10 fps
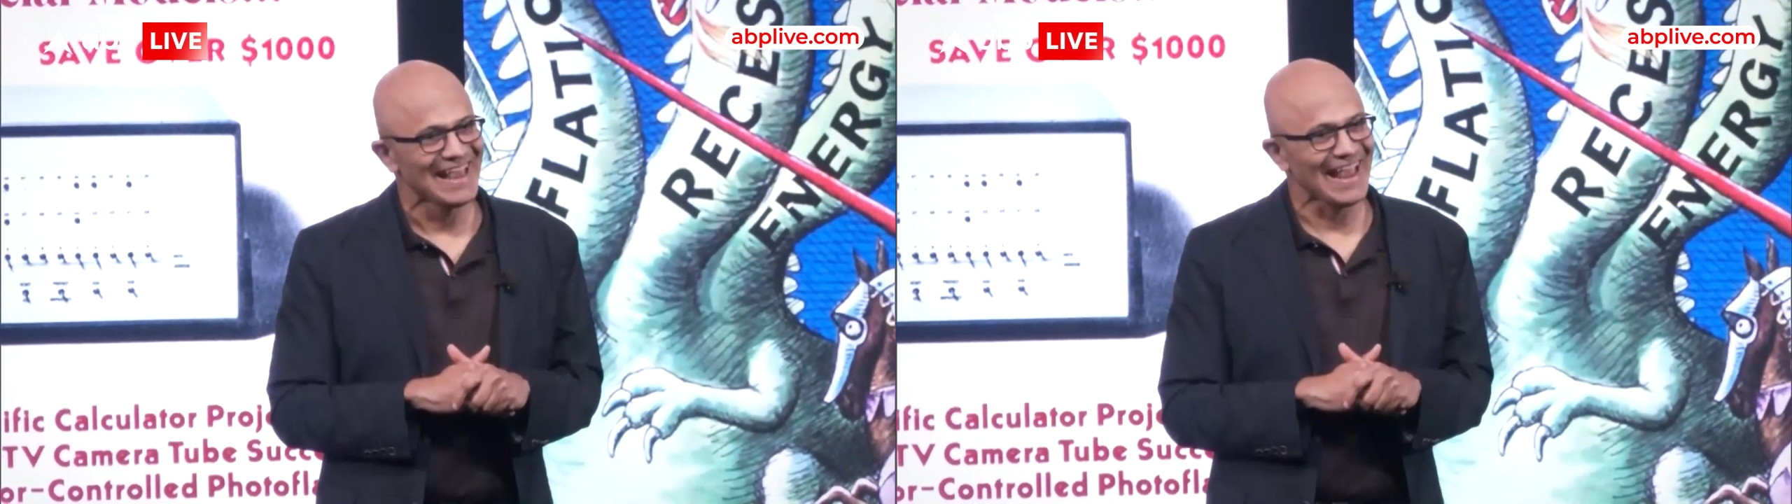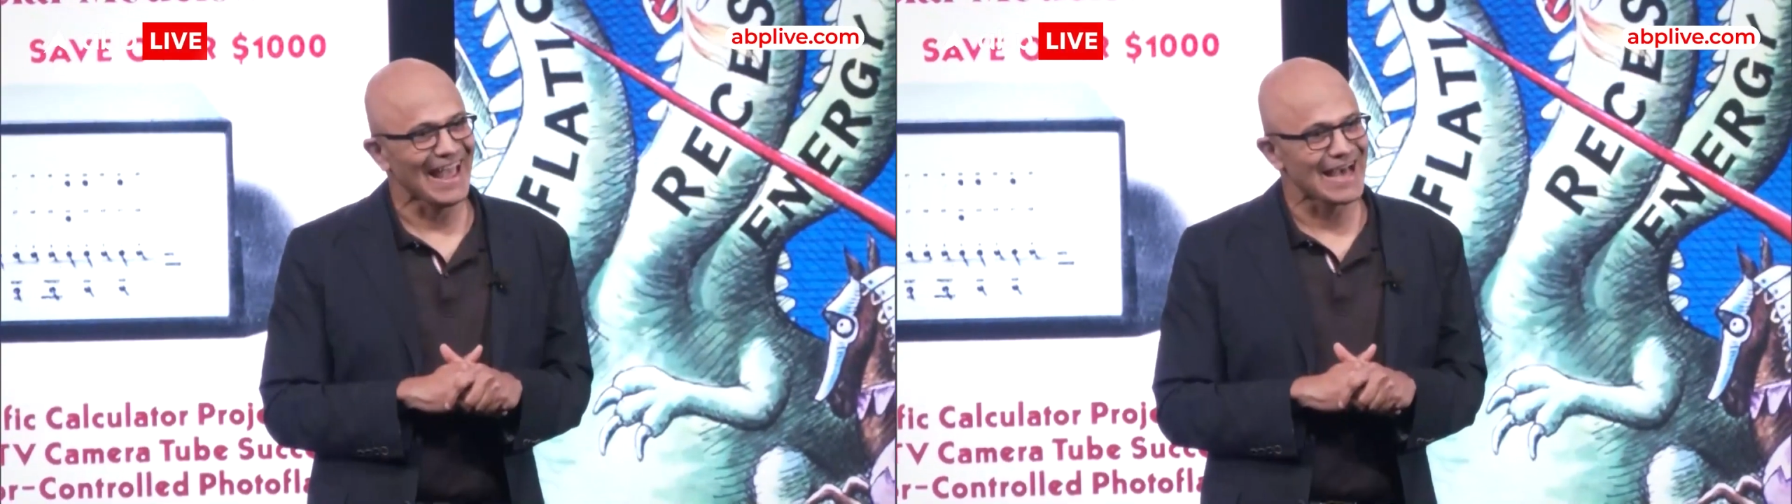
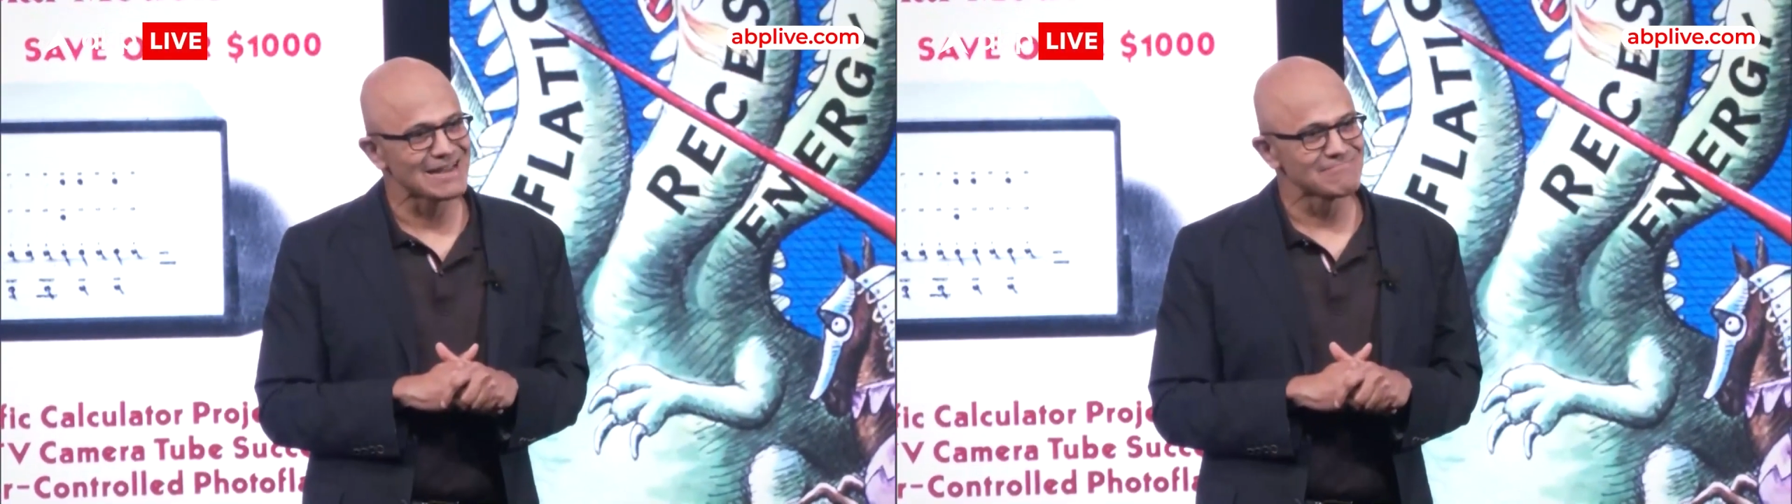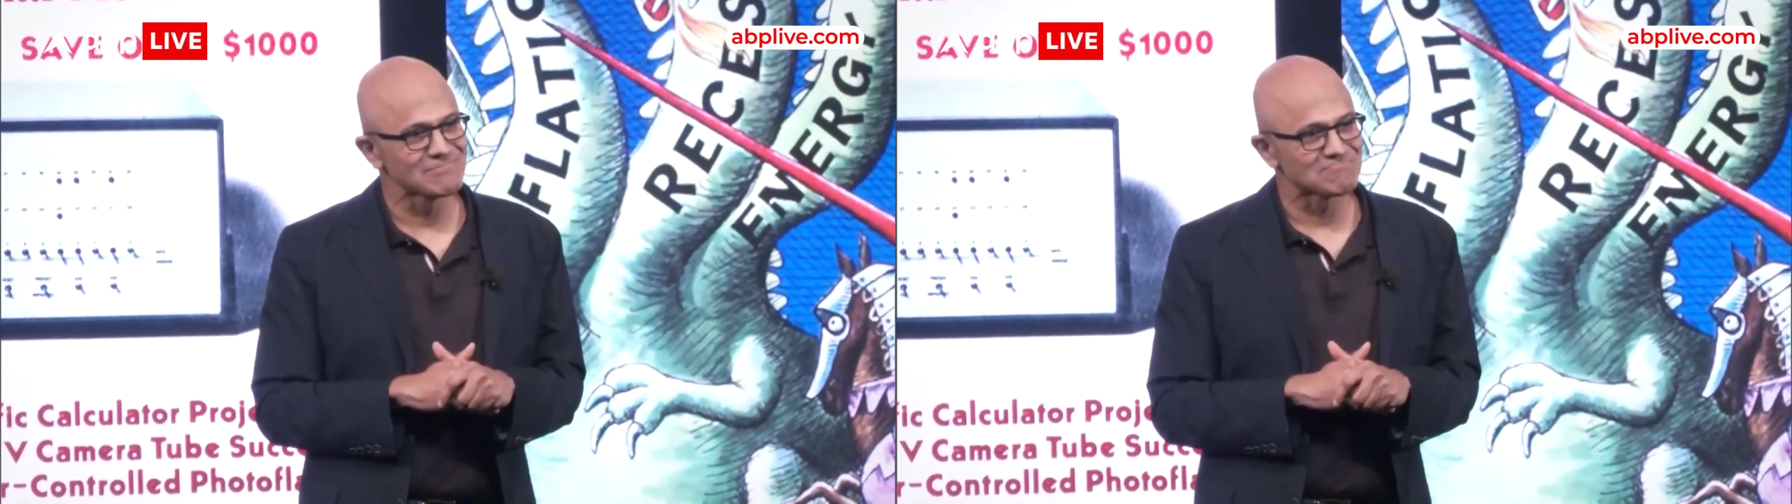and
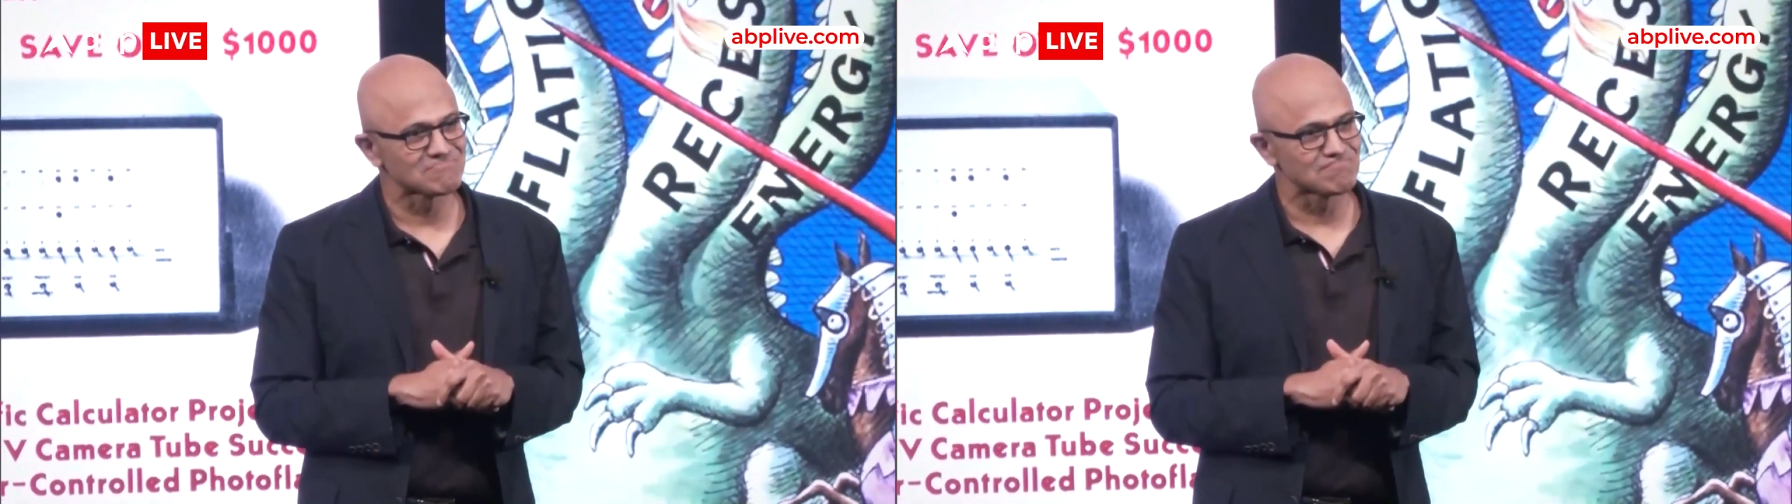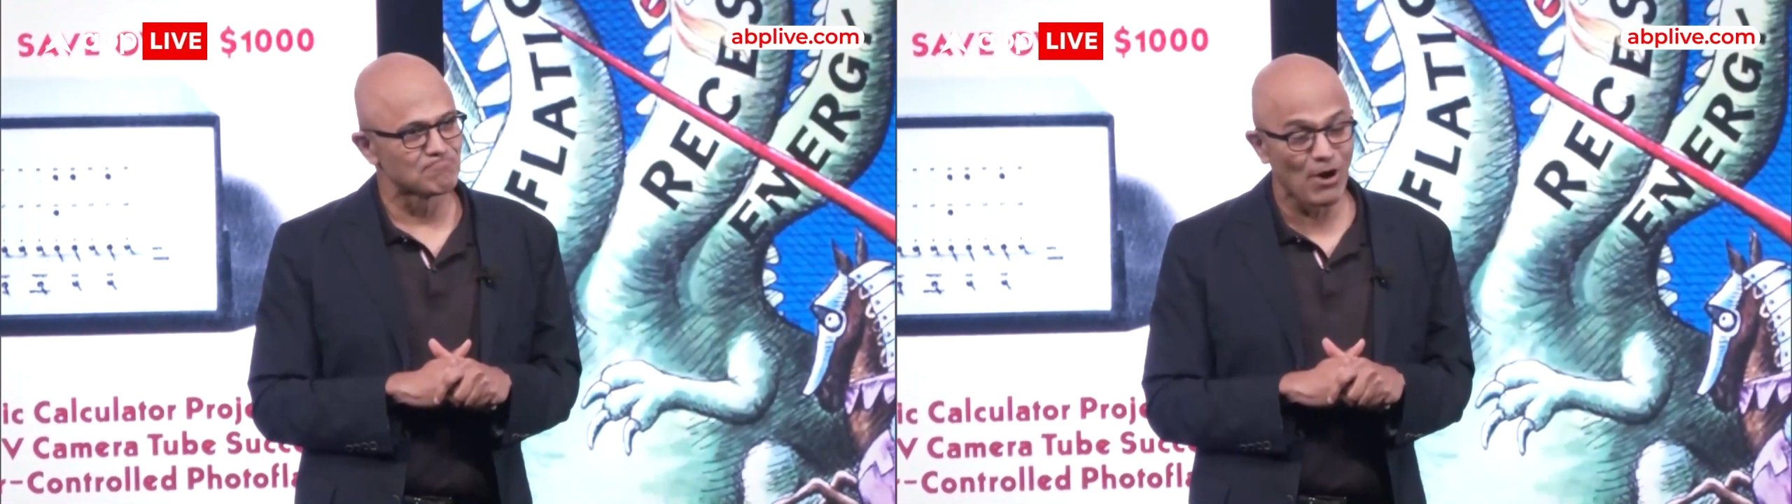
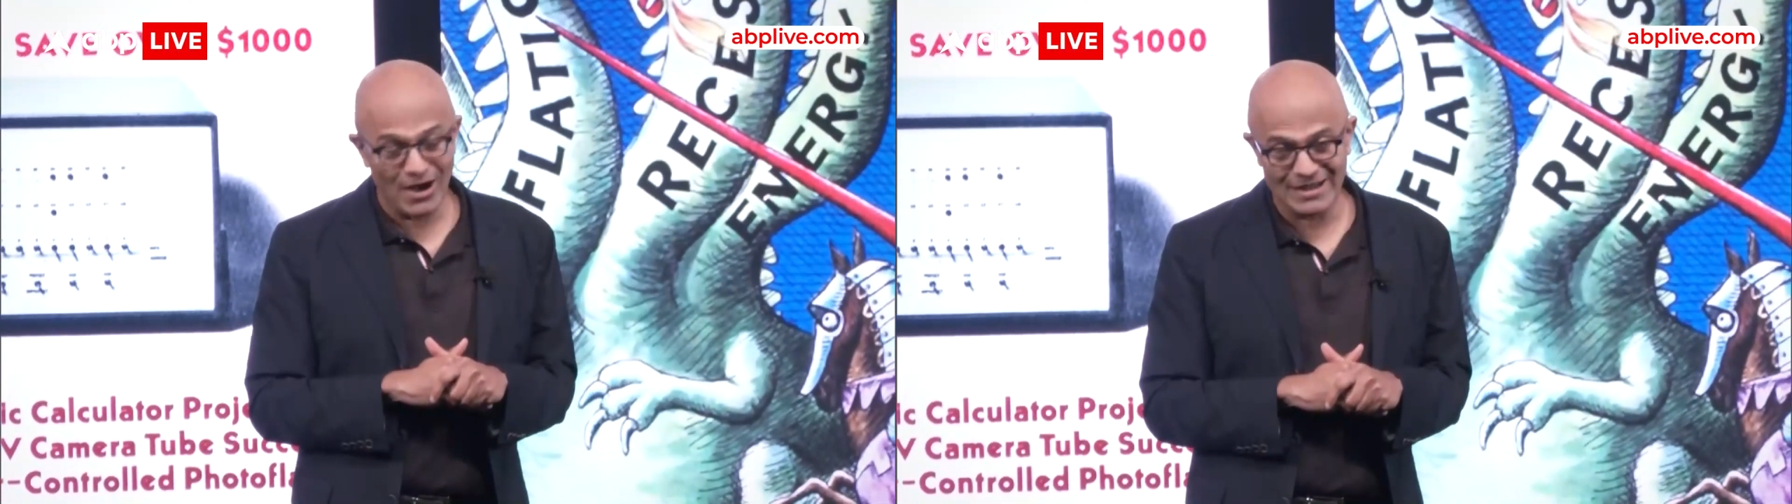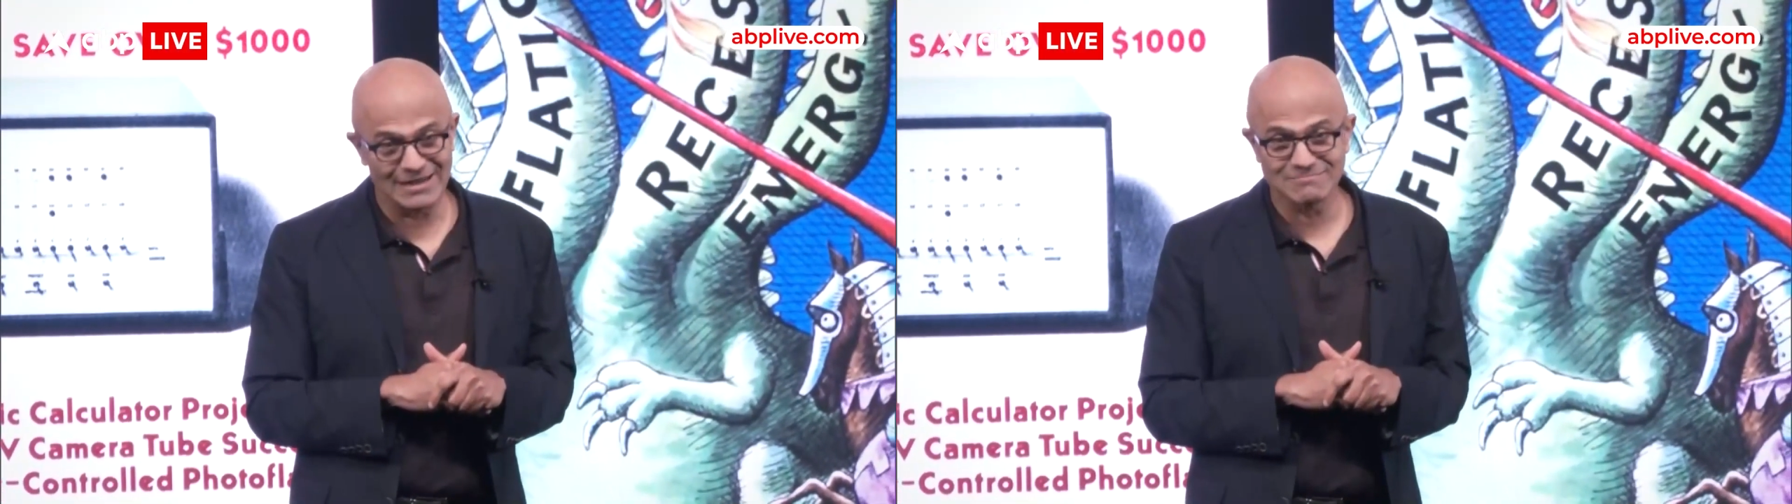
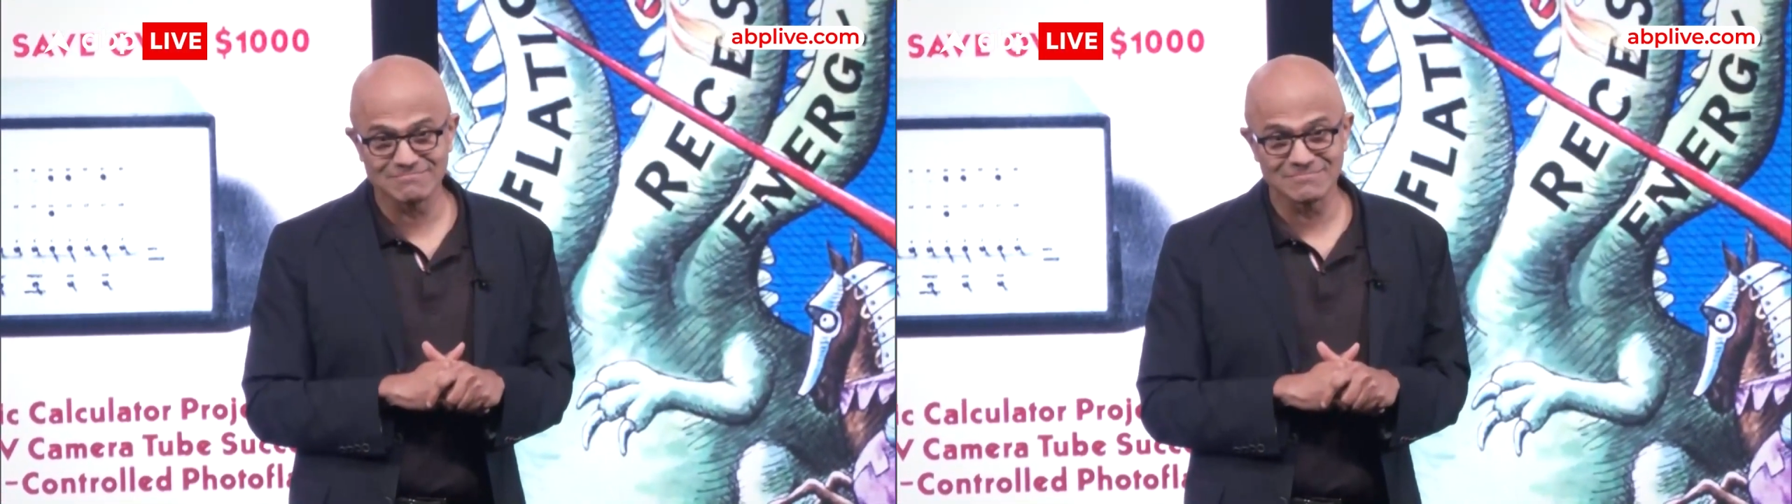bought it,